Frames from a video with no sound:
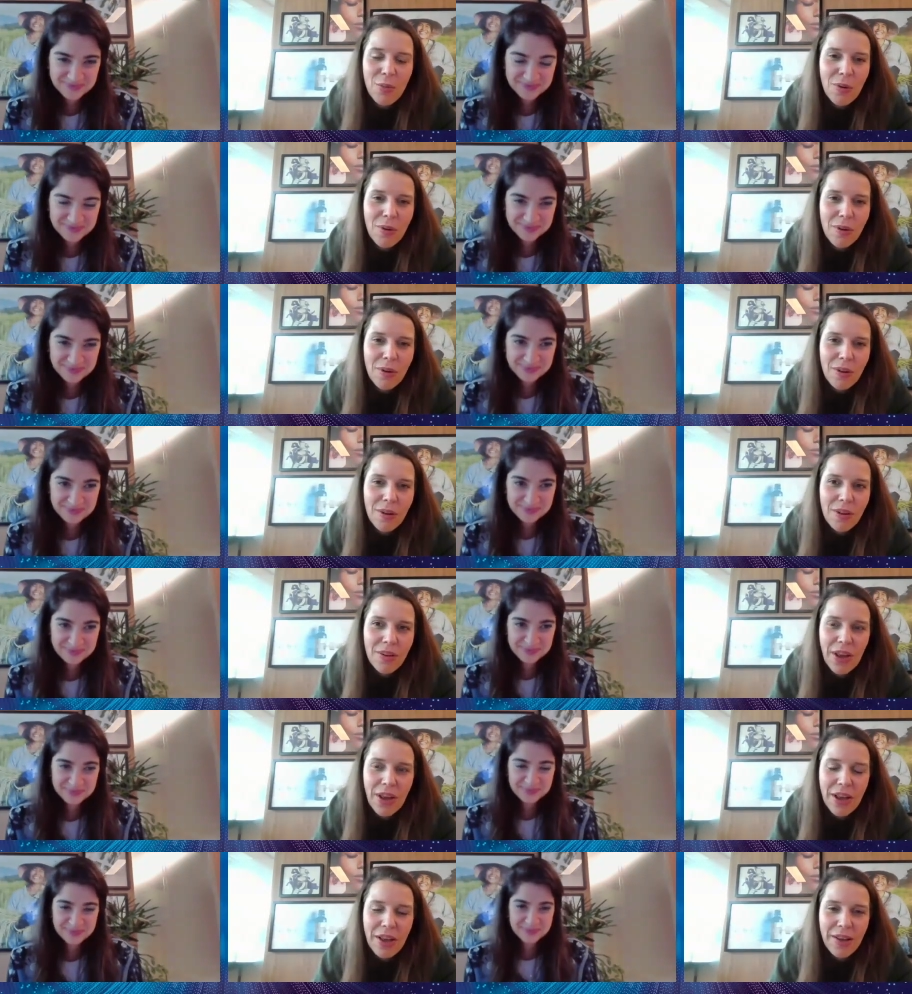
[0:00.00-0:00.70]

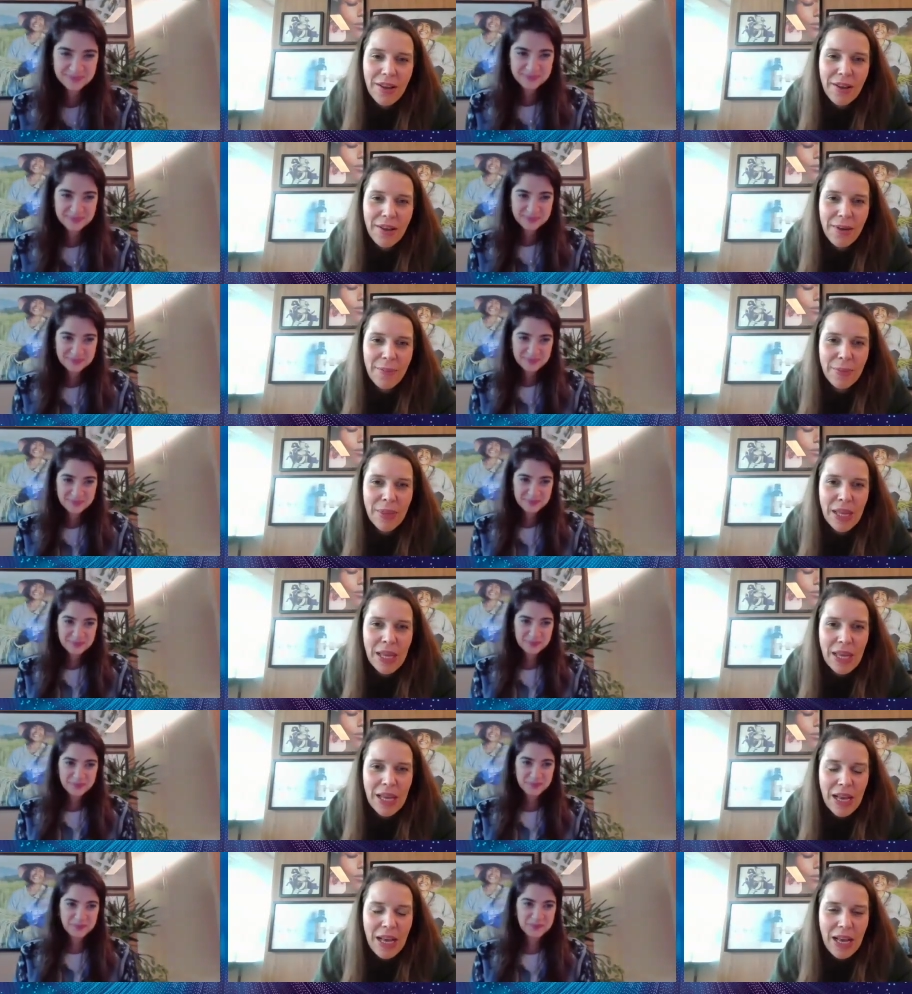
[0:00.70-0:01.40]
Speaker 1: world.
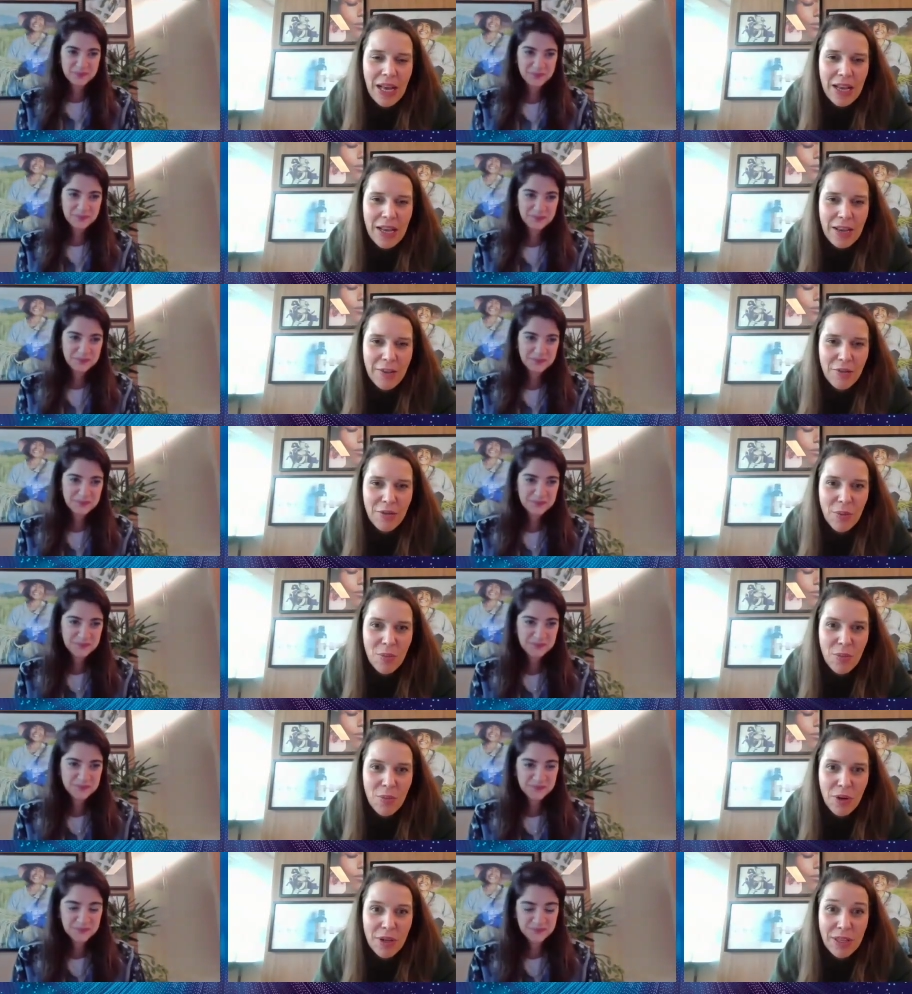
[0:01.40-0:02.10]
I have
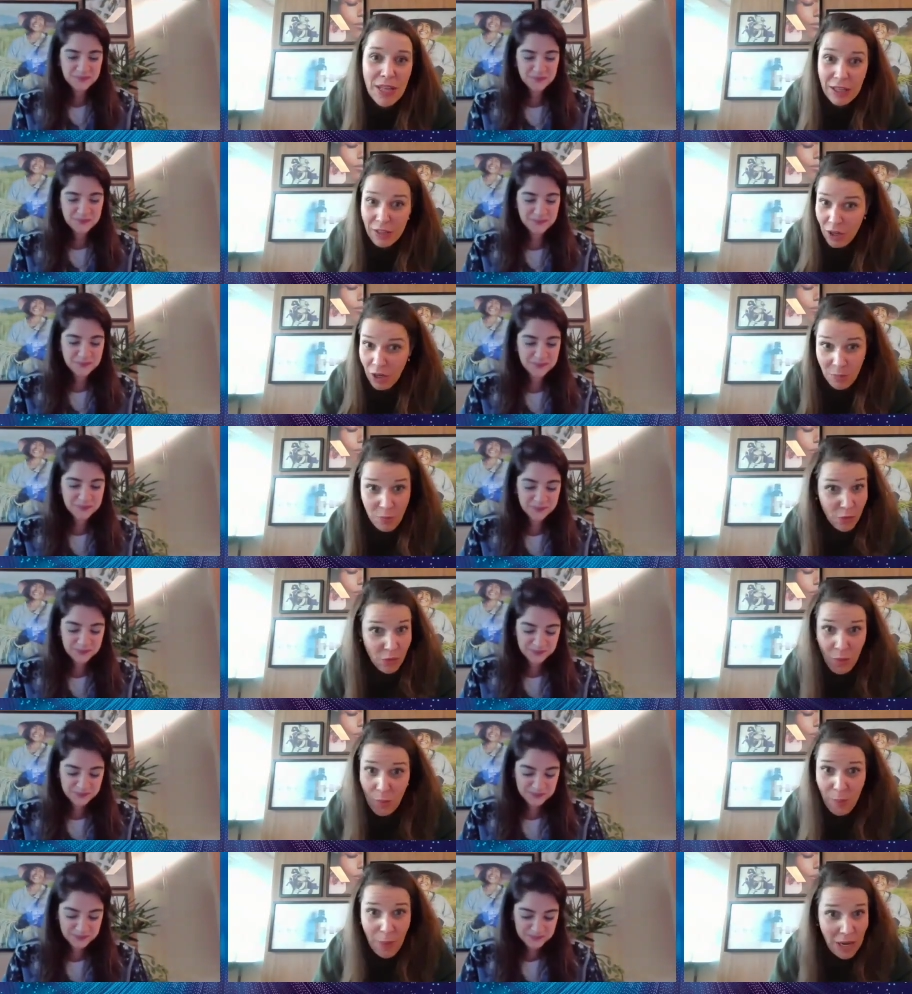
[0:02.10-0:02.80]
someone that
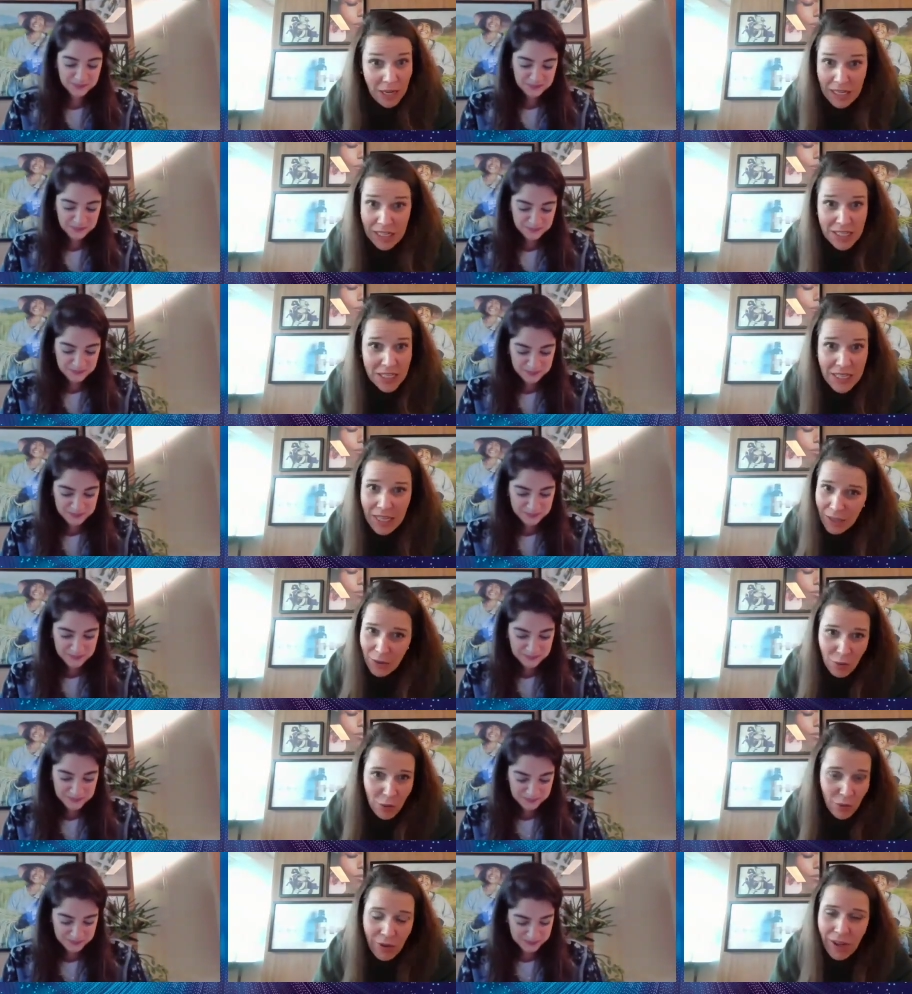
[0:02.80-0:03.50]
comes from
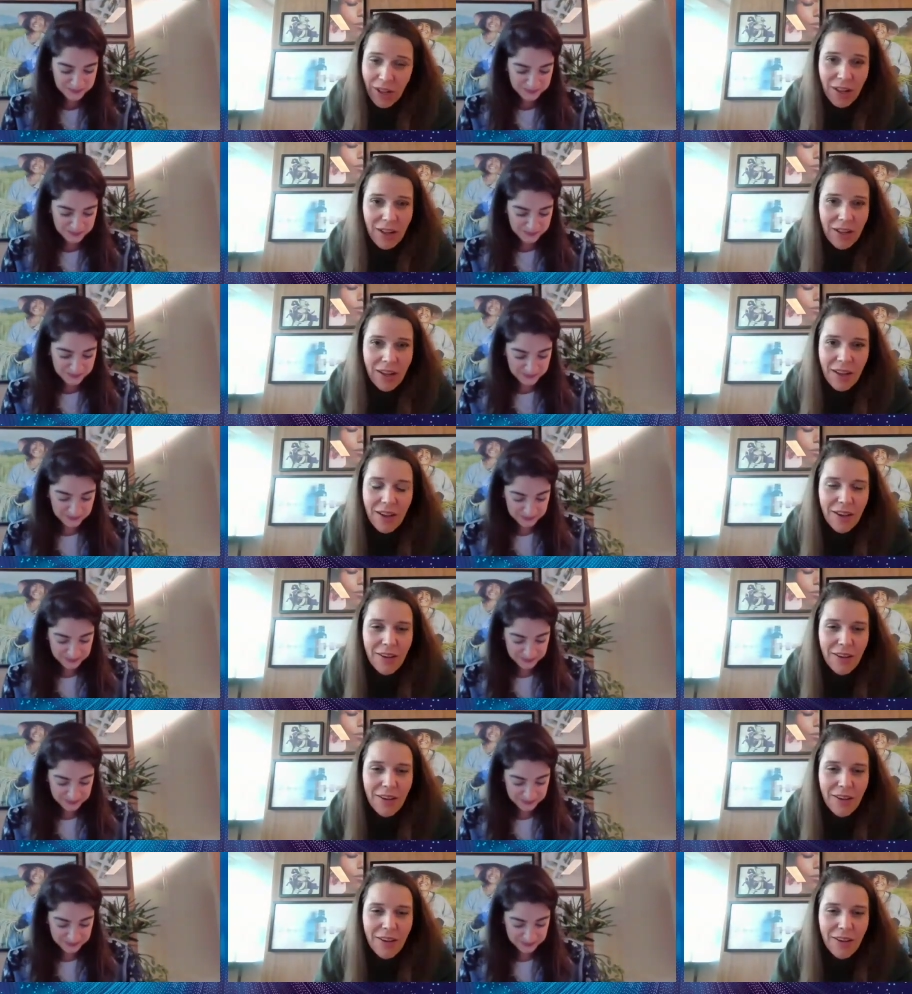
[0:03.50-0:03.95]
marketing at L'Oréal,